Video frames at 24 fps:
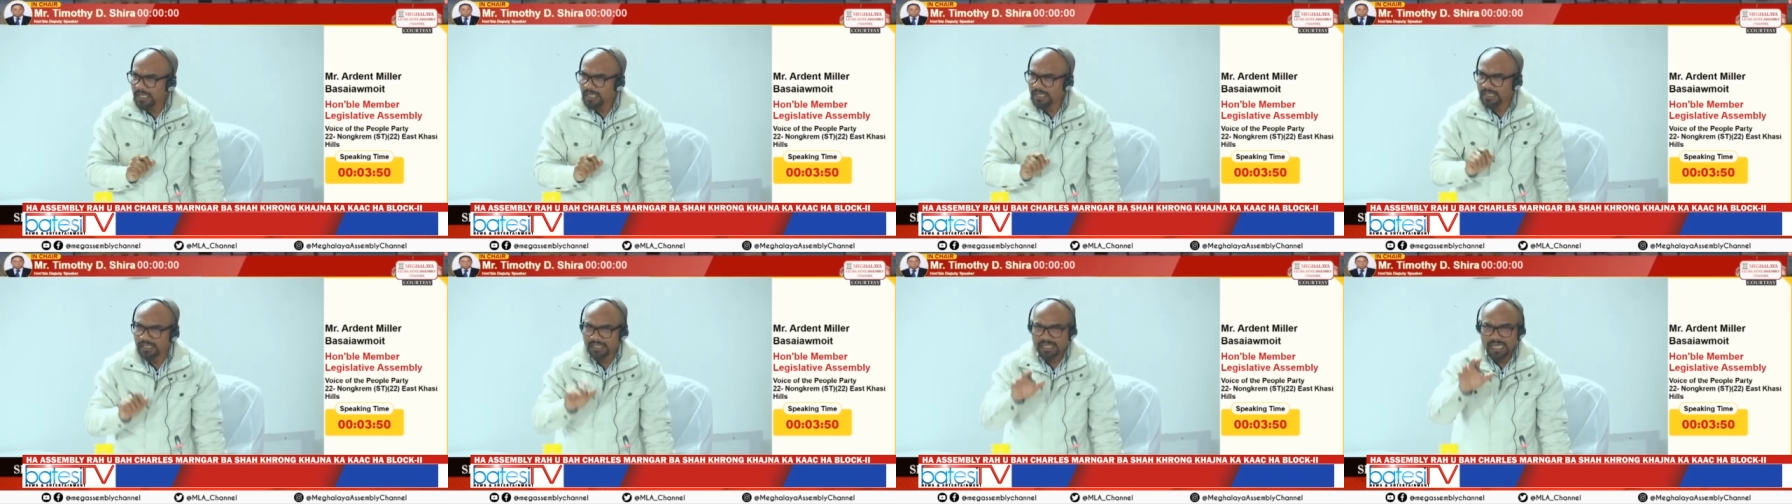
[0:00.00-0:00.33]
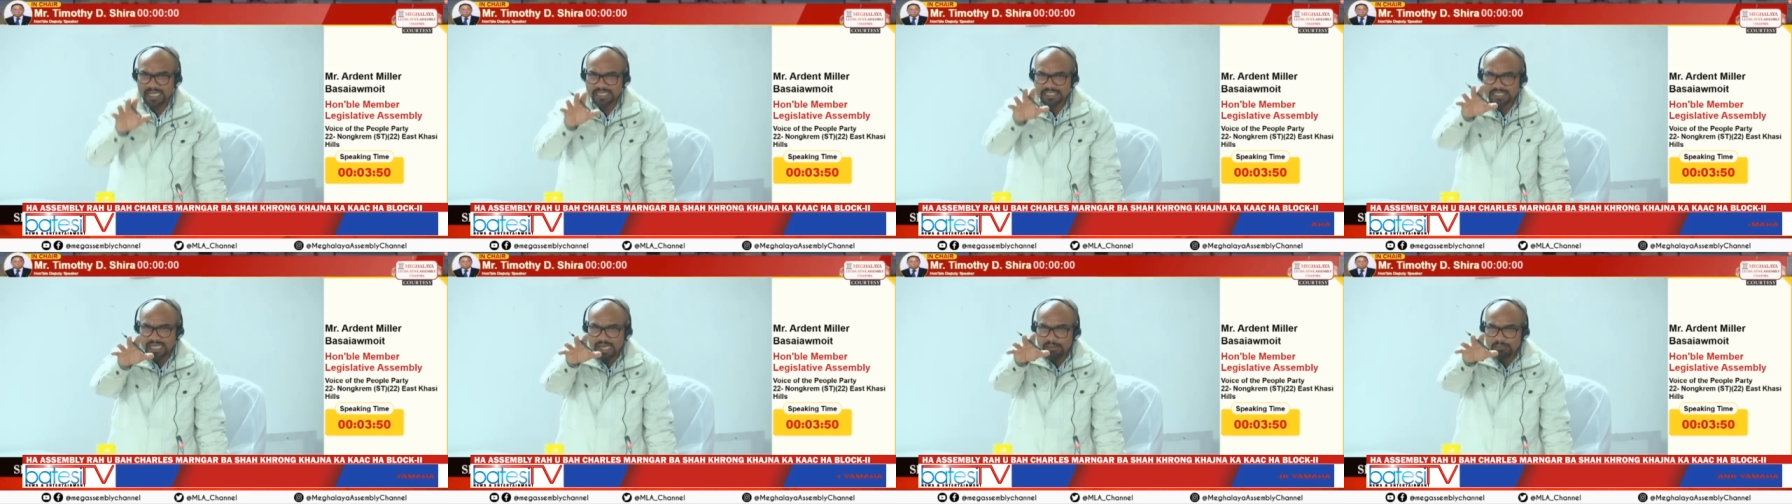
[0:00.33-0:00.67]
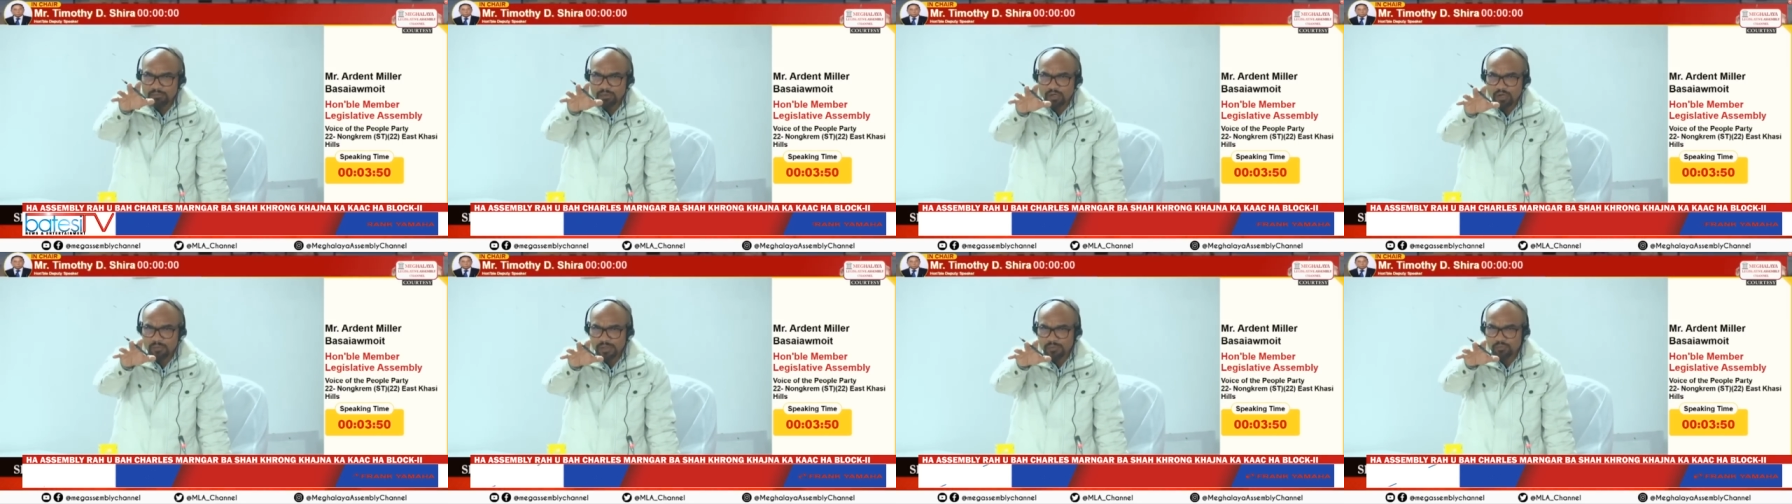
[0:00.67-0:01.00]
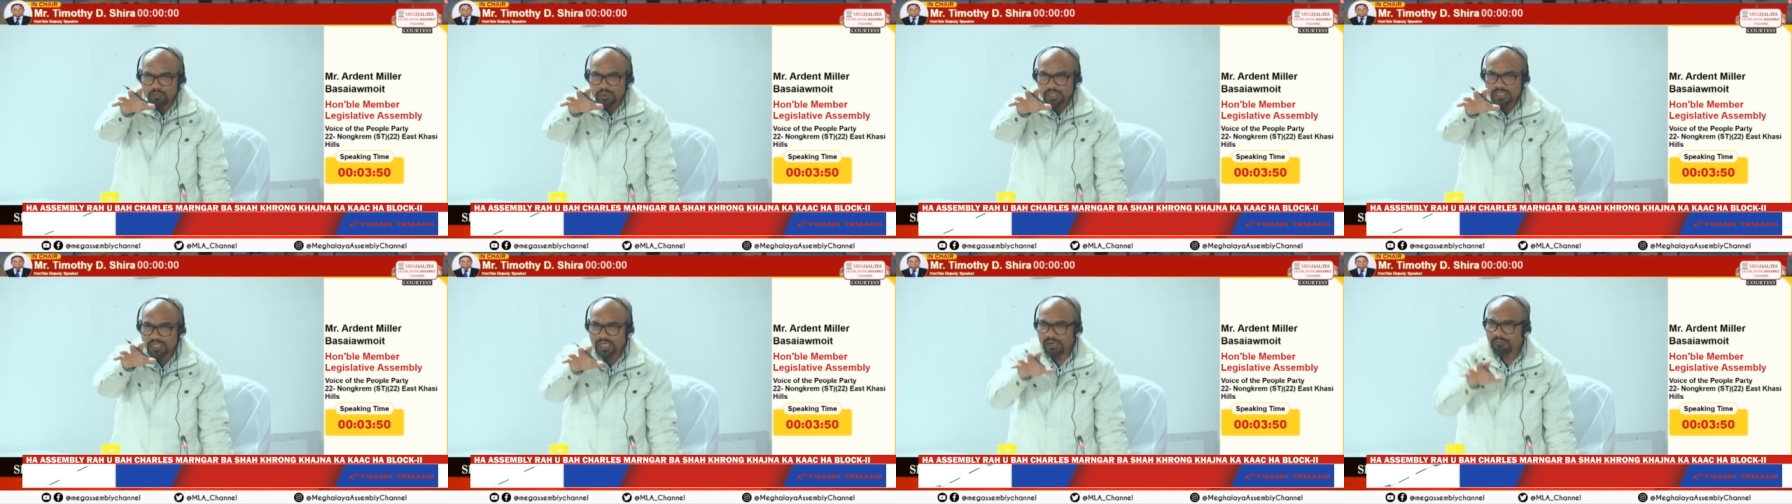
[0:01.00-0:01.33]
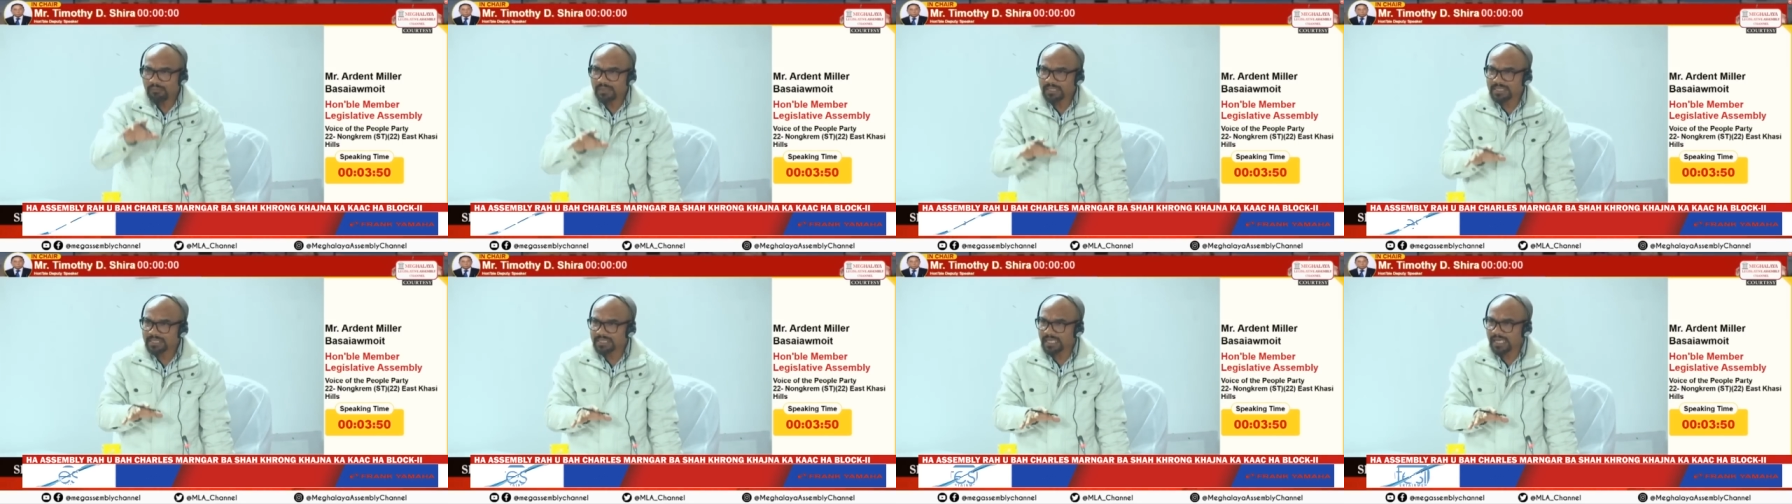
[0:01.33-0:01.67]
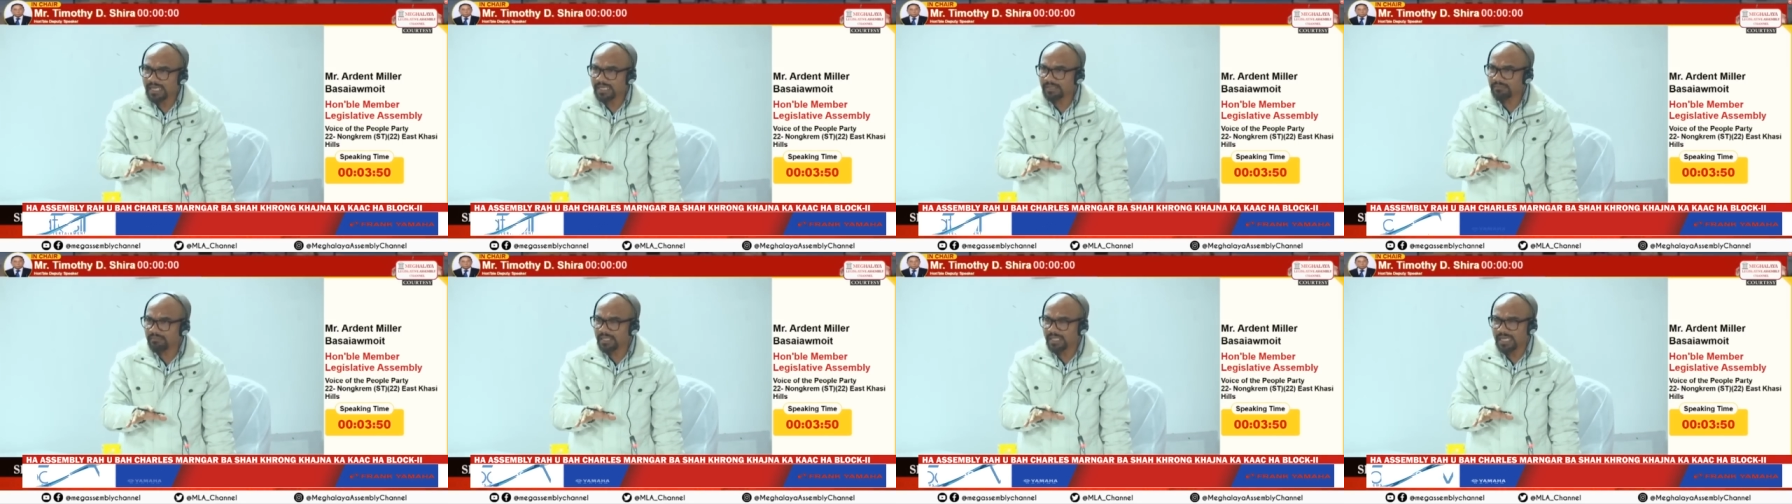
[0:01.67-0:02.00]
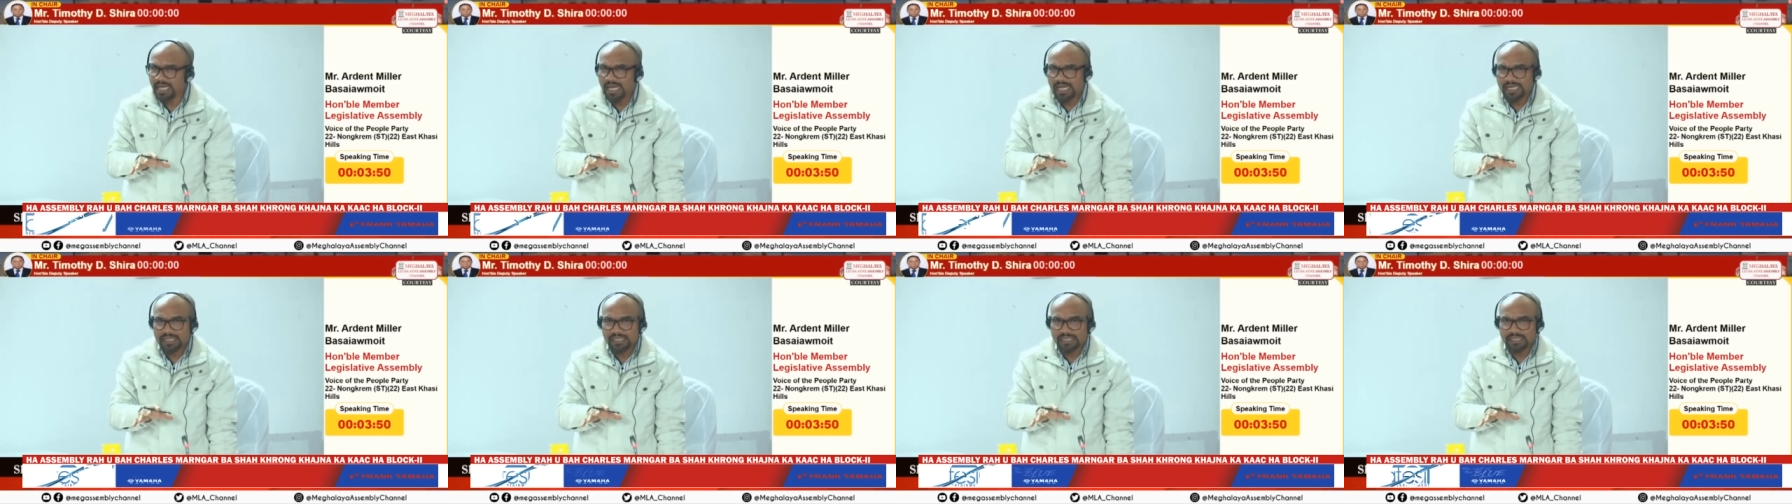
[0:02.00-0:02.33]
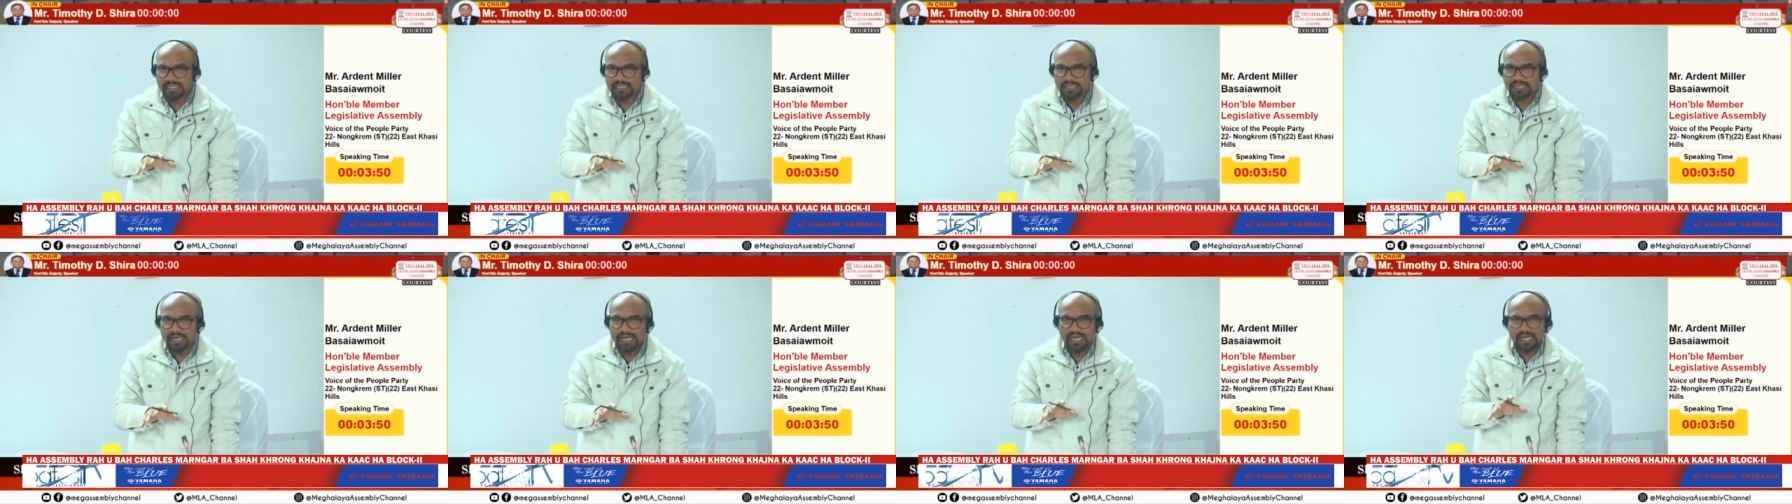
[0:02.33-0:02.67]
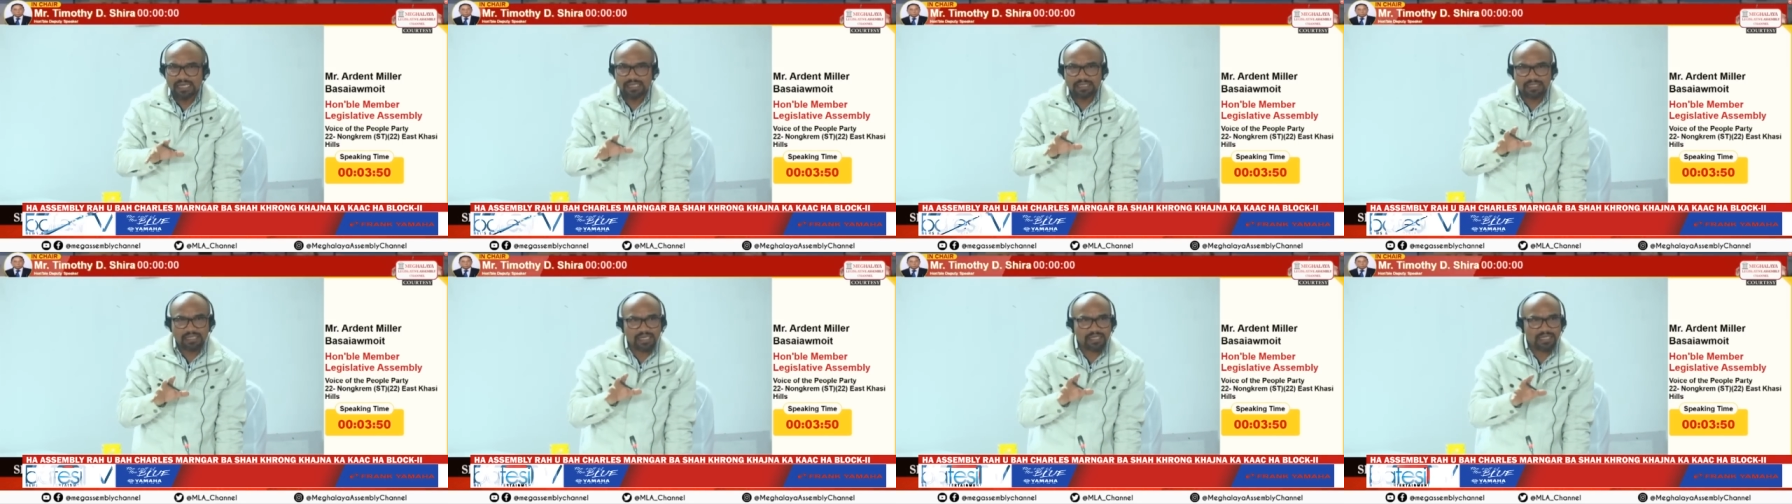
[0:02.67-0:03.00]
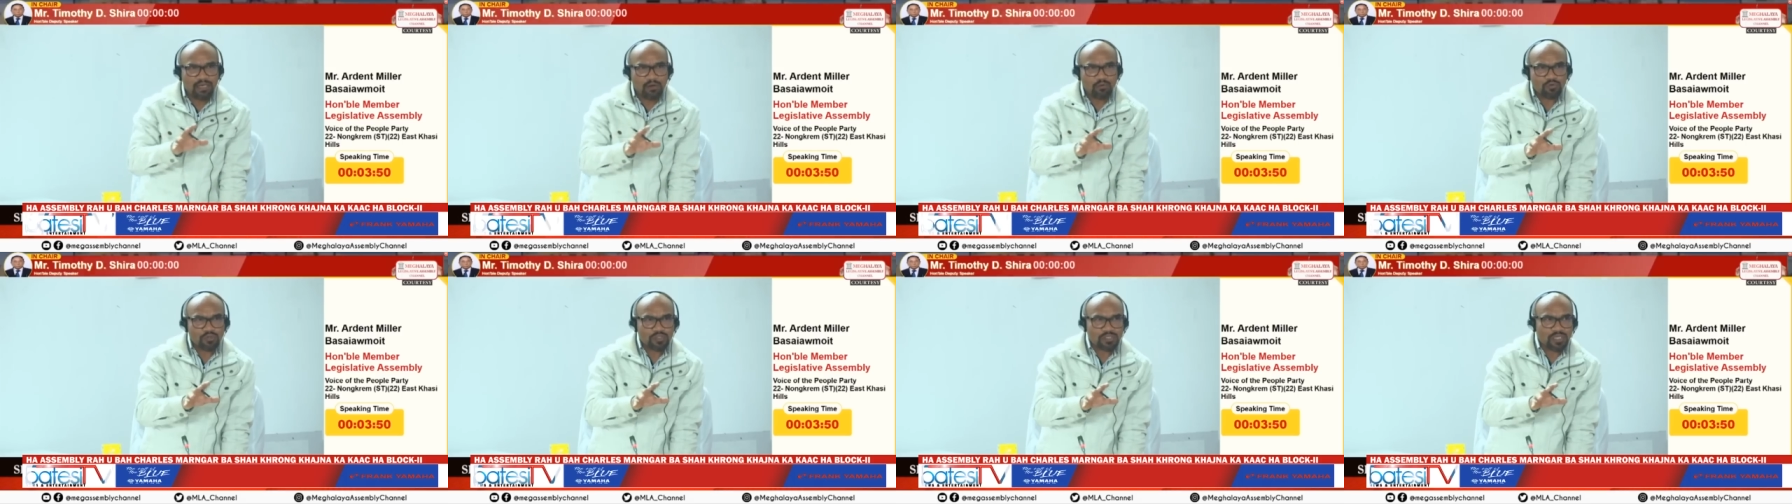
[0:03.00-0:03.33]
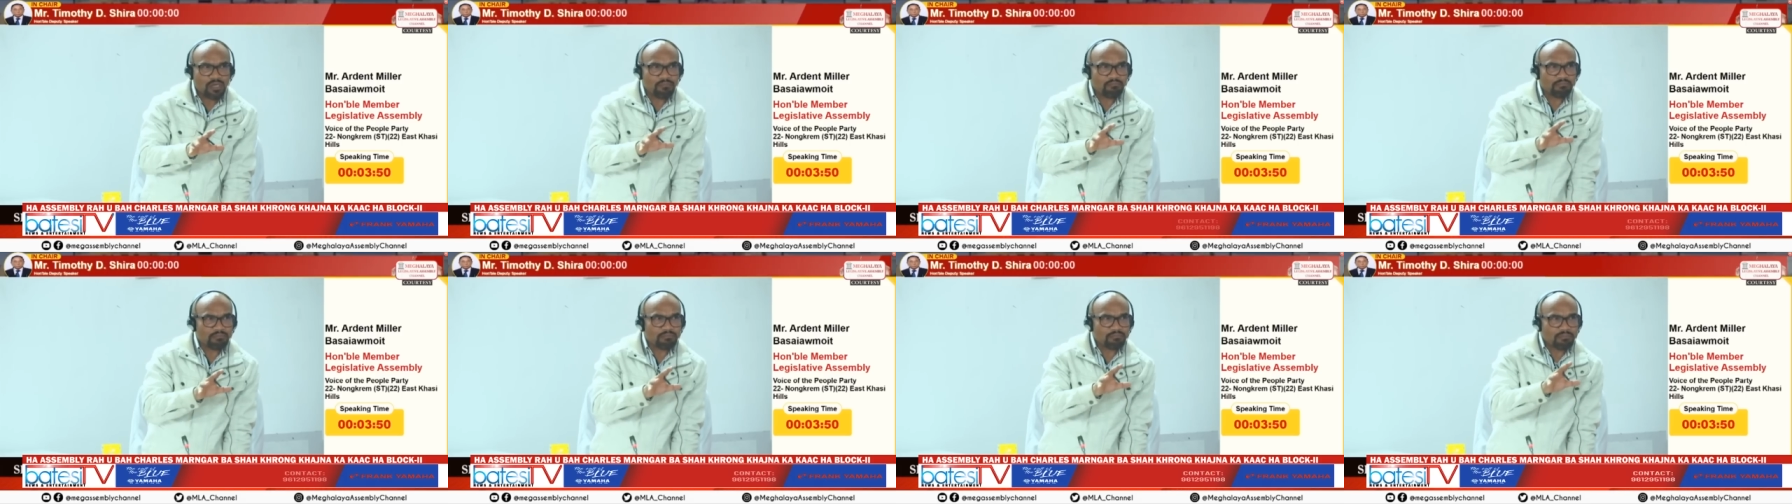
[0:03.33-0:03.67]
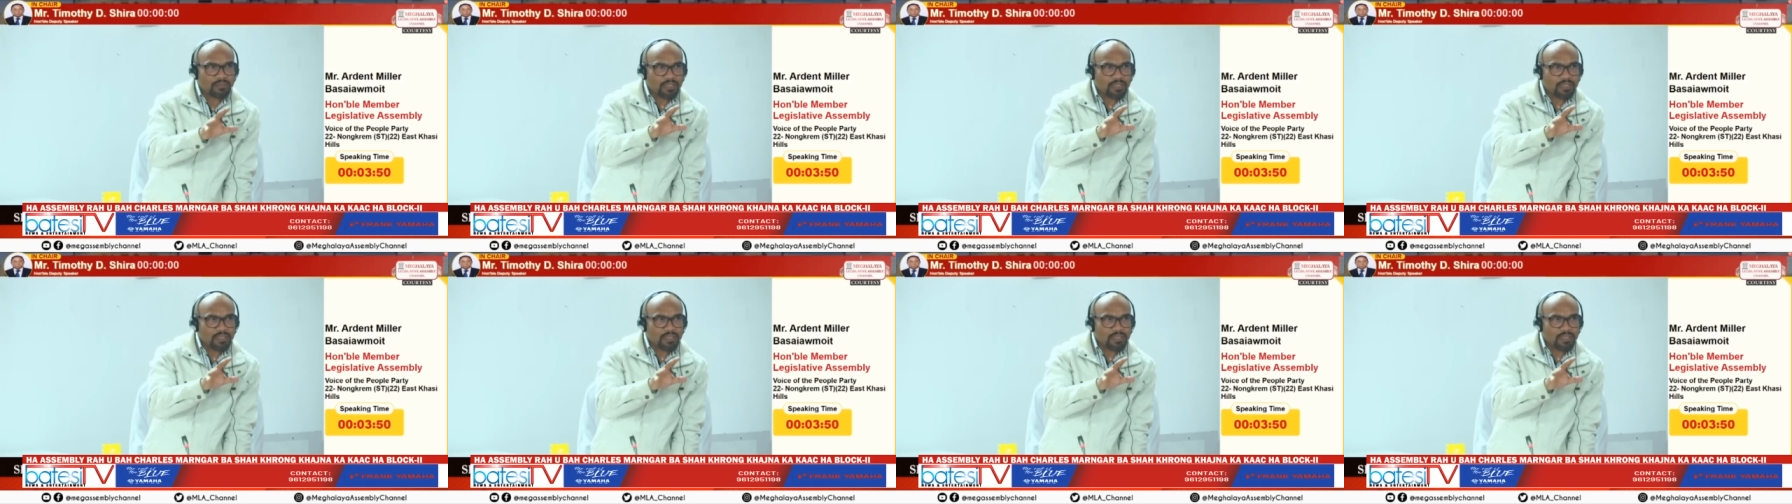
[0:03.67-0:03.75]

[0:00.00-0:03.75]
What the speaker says: The Assam government will come inside Meghalaya and carry out some